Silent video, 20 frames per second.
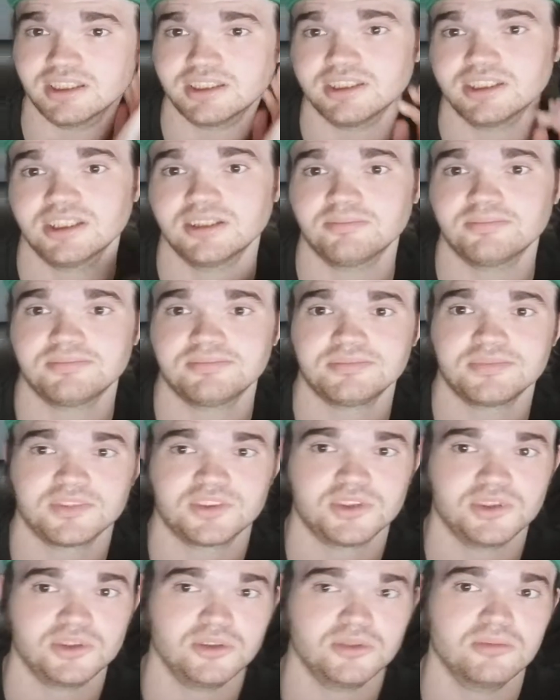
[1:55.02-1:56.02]
Cup
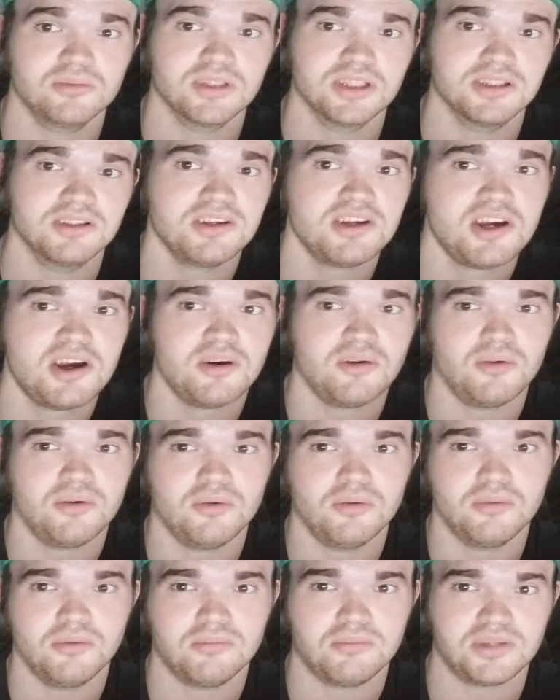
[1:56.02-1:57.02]
too, but
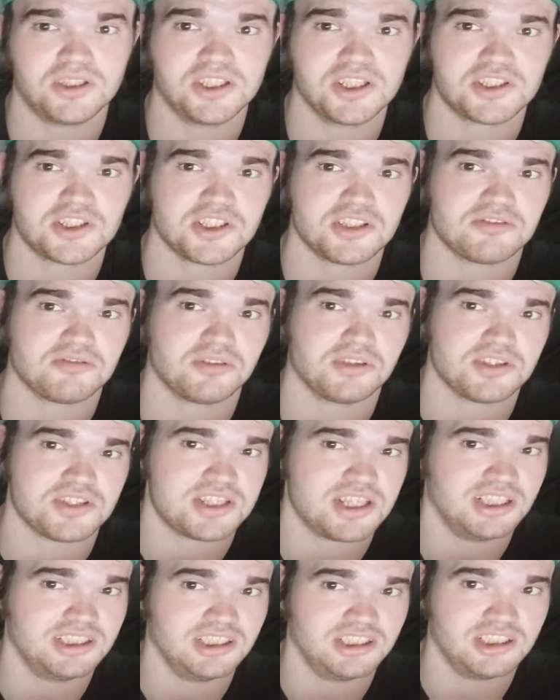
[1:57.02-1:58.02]
predictions for the
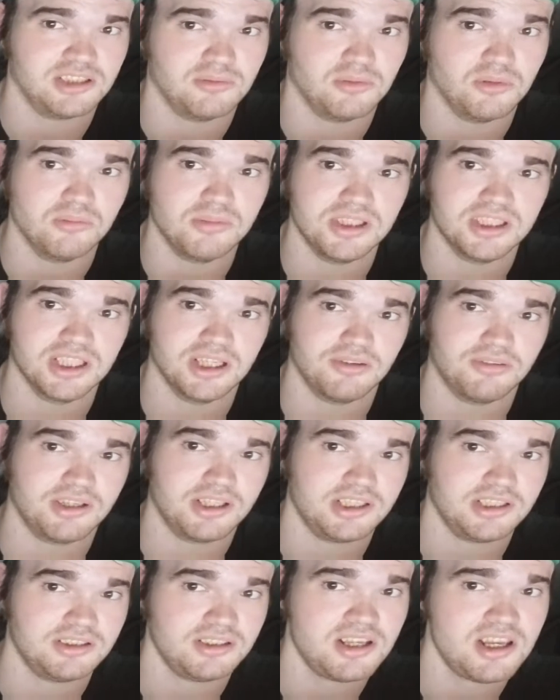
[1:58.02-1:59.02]
Stanley Cup will be not
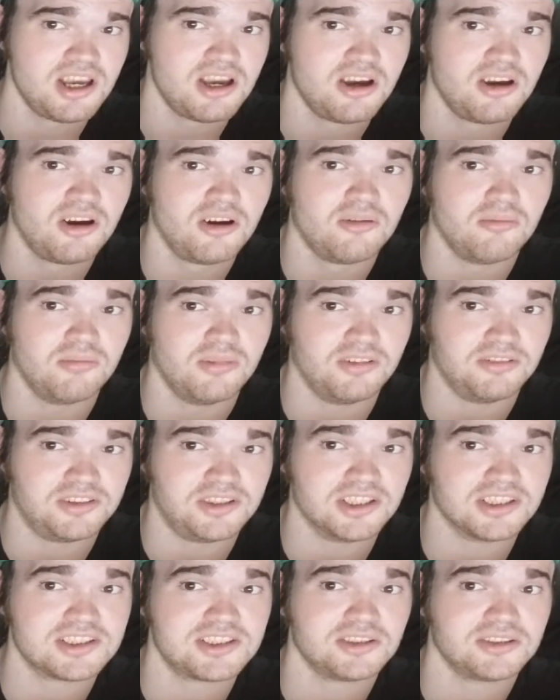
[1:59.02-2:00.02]
ready. If,
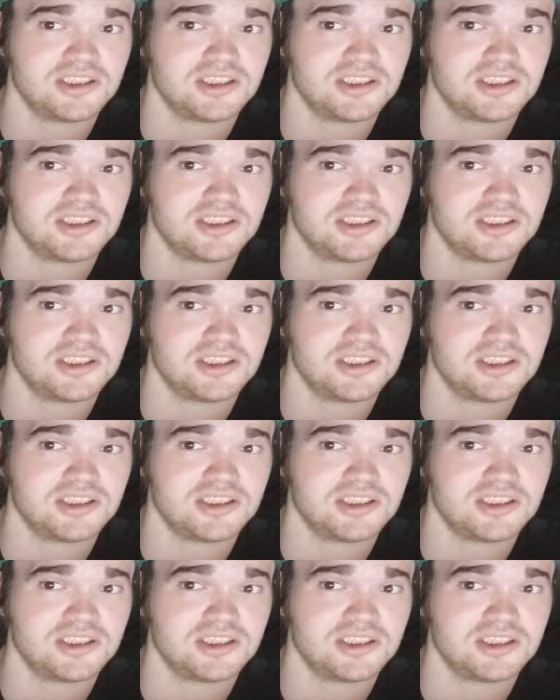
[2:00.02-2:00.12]
until